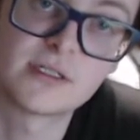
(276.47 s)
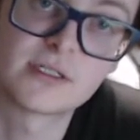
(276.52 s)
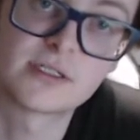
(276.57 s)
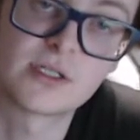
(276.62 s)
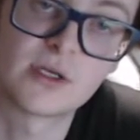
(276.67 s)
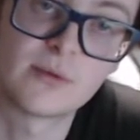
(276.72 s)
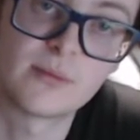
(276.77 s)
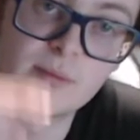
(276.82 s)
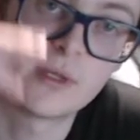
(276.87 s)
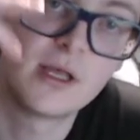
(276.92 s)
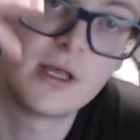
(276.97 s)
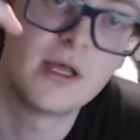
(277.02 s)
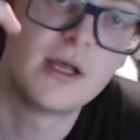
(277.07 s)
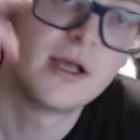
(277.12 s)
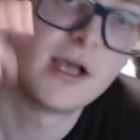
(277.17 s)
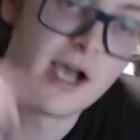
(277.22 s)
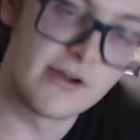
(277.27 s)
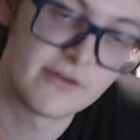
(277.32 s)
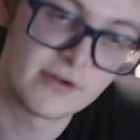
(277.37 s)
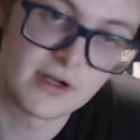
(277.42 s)
so
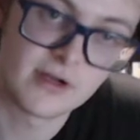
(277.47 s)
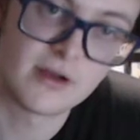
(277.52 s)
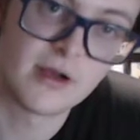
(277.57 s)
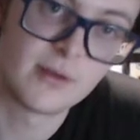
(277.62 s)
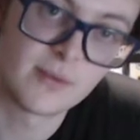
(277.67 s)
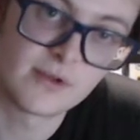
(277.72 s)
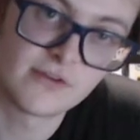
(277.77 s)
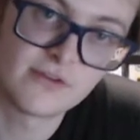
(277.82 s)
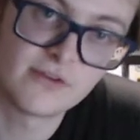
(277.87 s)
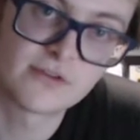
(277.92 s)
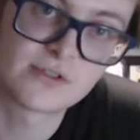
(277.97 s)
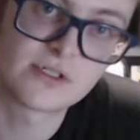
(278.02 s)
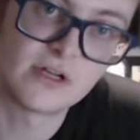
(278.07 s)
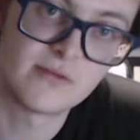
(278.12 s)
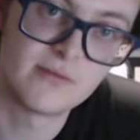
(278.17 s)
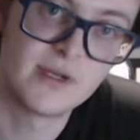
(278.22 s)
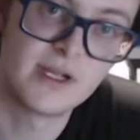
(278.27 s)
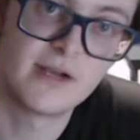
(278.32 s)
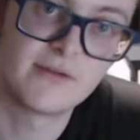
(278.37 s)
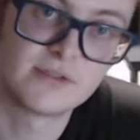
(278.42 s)
on my 5th
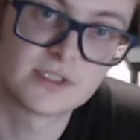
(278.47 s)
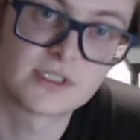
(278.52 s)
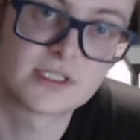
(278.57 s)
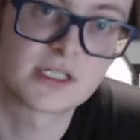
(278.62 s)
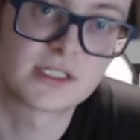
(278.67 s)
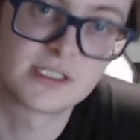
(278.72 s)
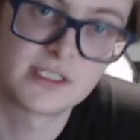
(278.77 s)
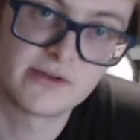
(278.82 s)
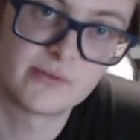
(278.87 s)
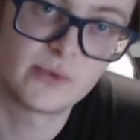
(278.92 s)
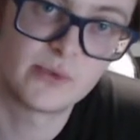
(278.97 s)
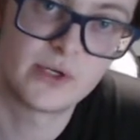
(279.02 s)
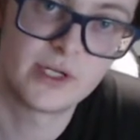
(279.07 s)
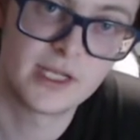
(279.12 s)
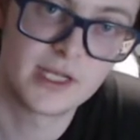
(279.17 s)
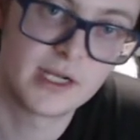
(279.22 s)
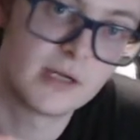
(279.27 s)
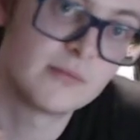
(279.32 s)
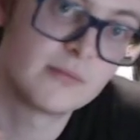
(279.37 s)
solve my average is like 7.8,